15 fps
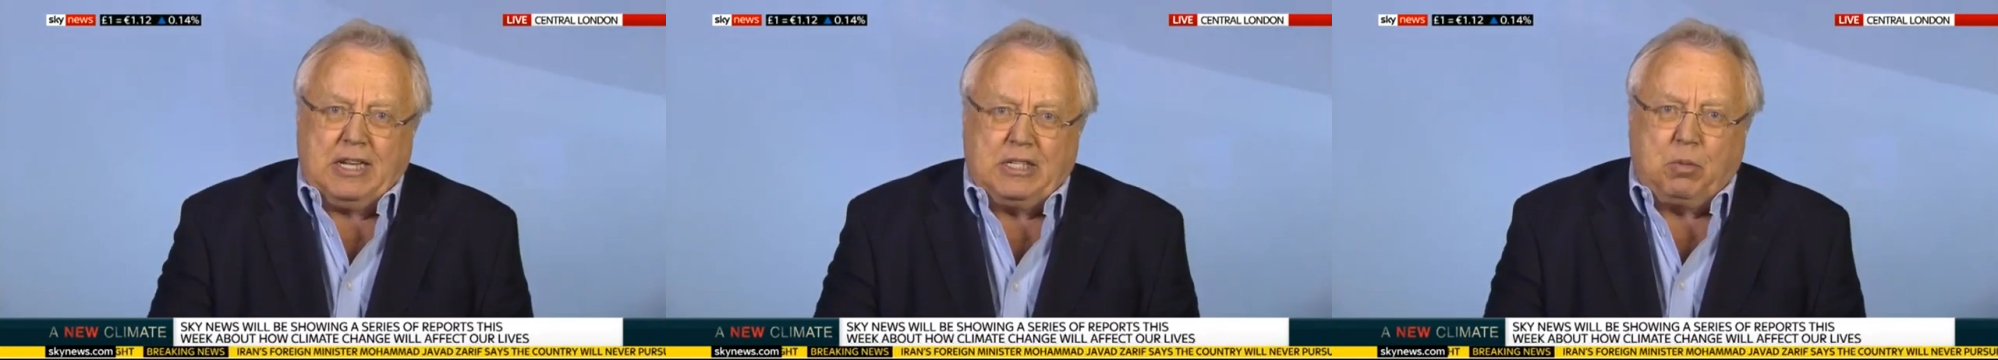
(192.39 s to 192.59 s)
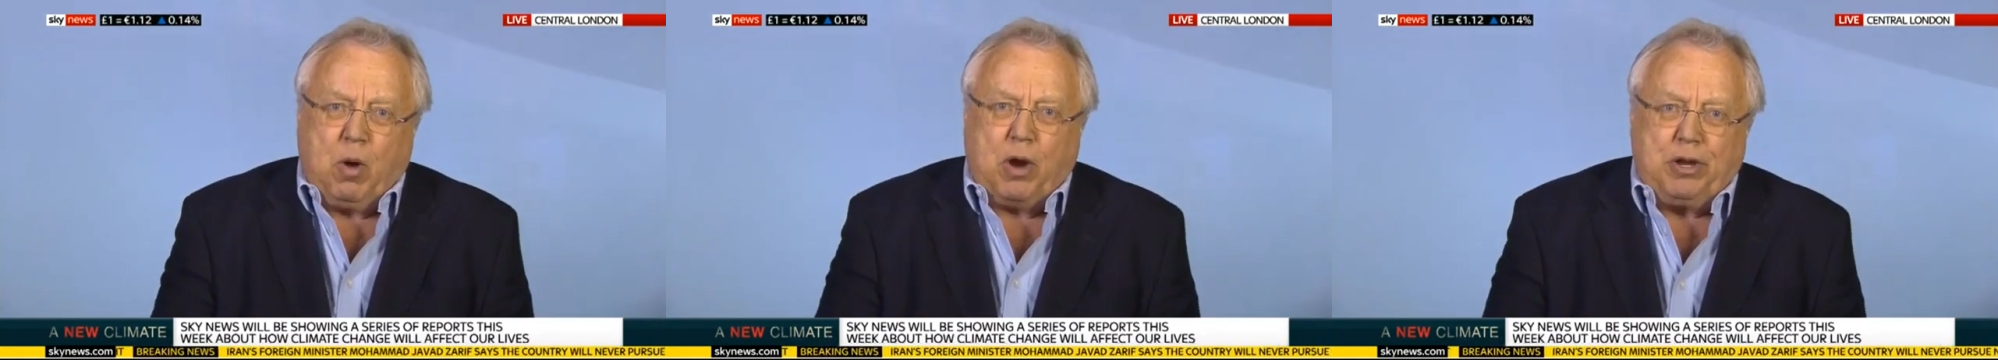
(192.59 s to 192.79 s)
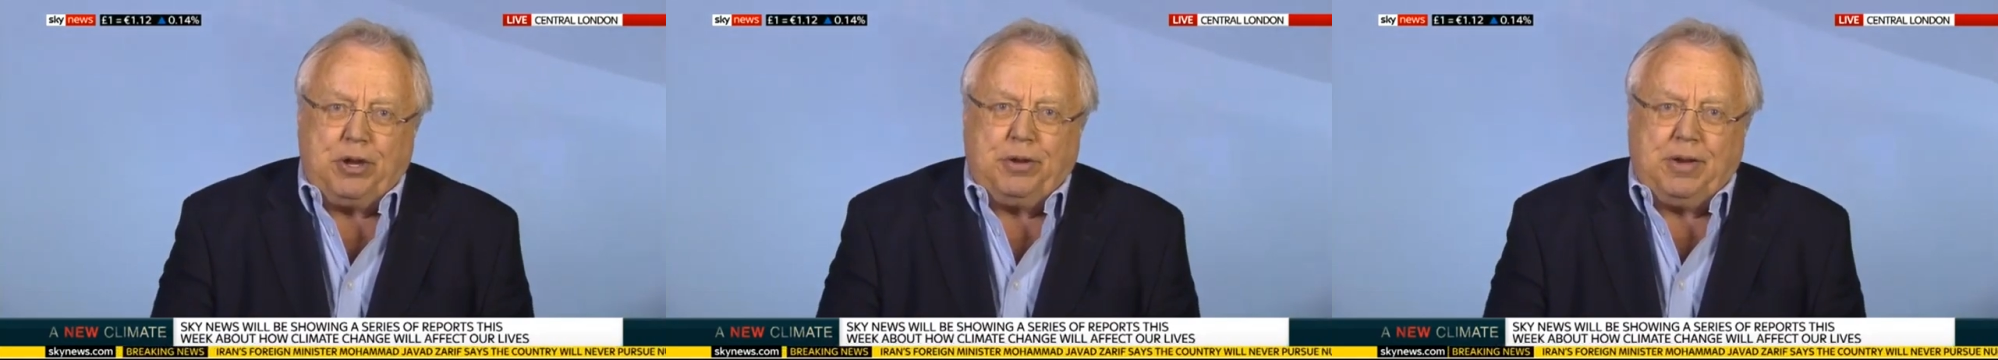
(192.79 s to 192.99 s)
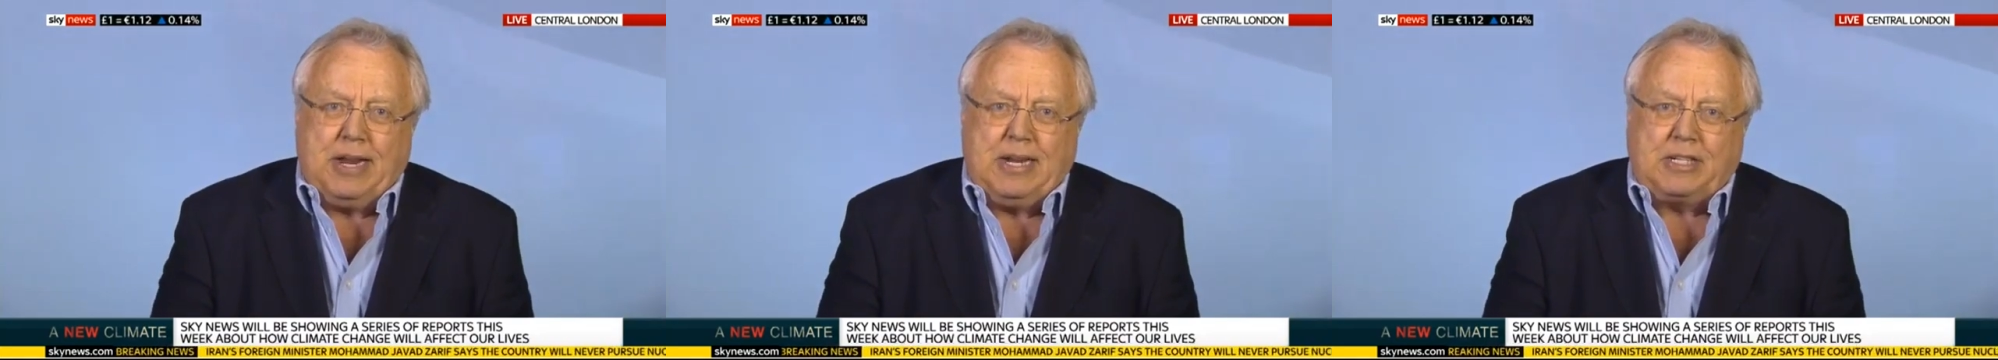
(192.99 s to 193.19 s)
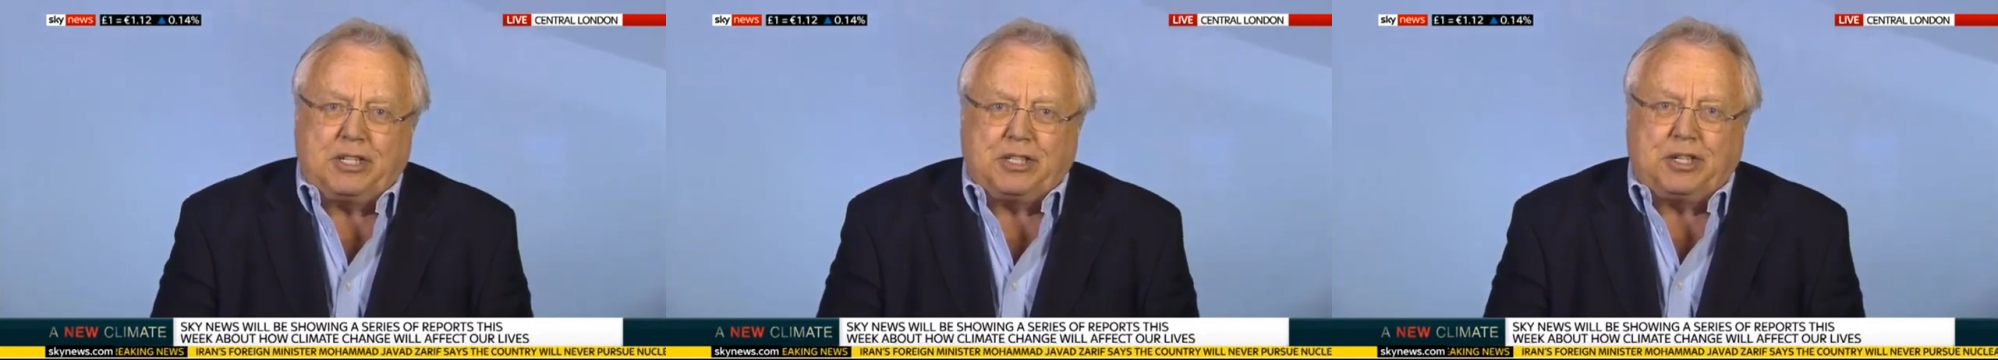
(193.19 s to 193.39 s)
is what you
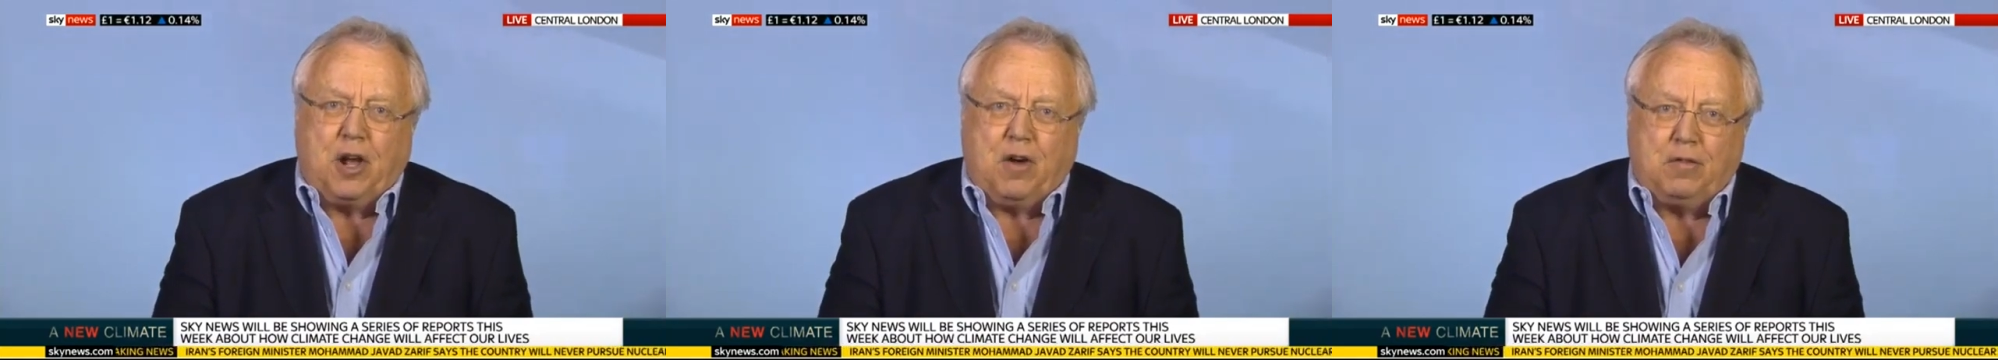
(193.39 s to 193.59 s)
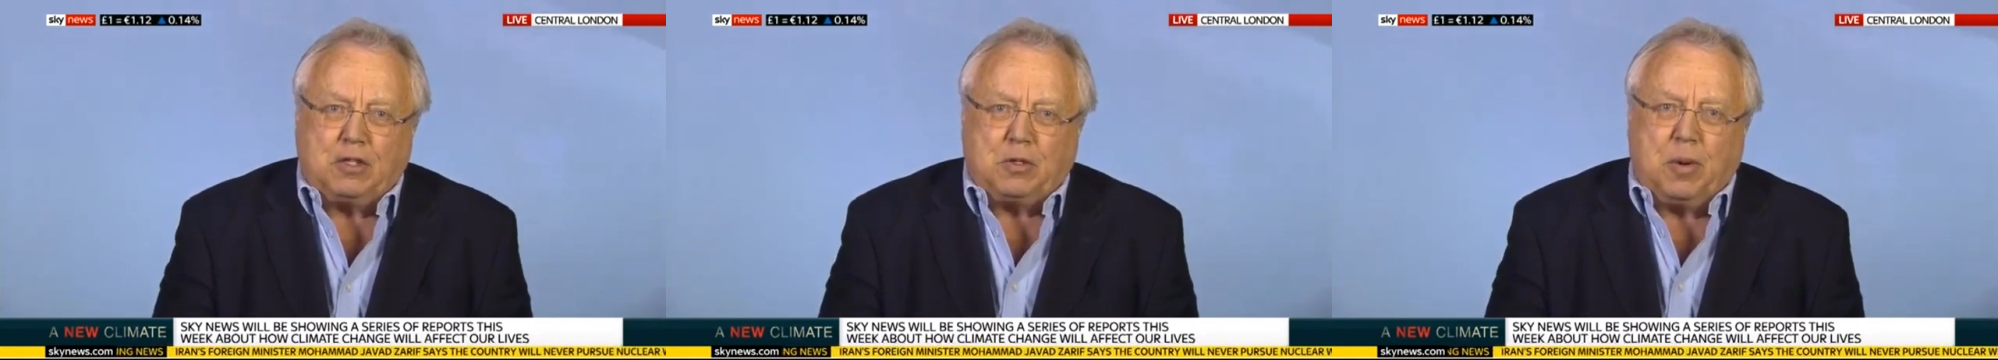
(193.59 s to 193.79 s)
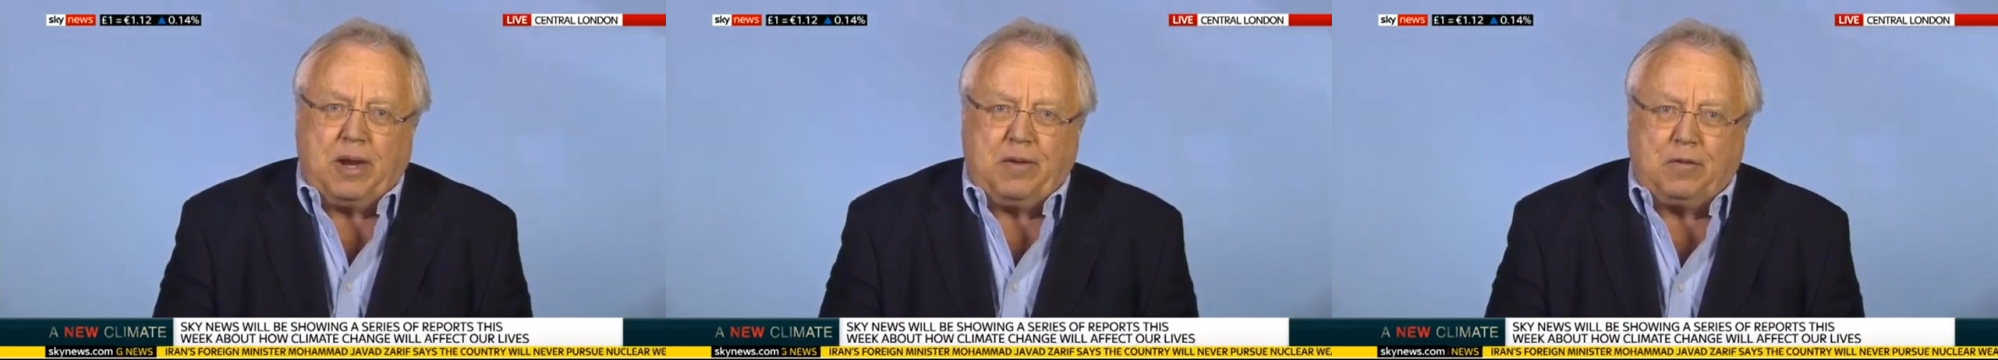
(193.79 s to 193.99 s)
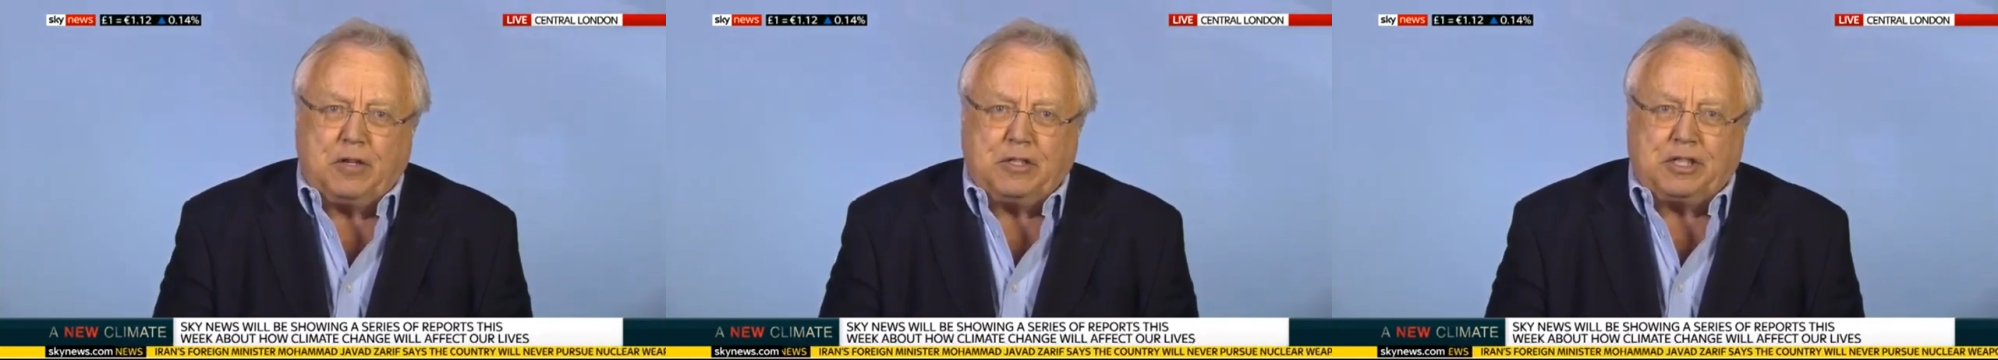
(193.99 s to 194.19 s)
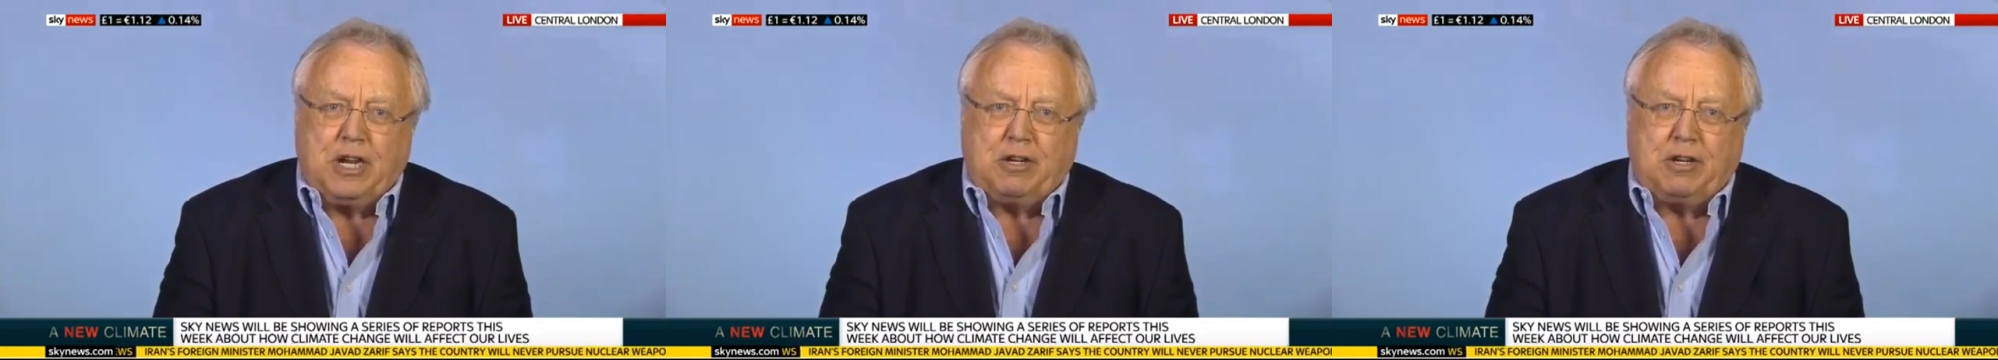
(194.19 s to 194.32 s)
need to solve a 21st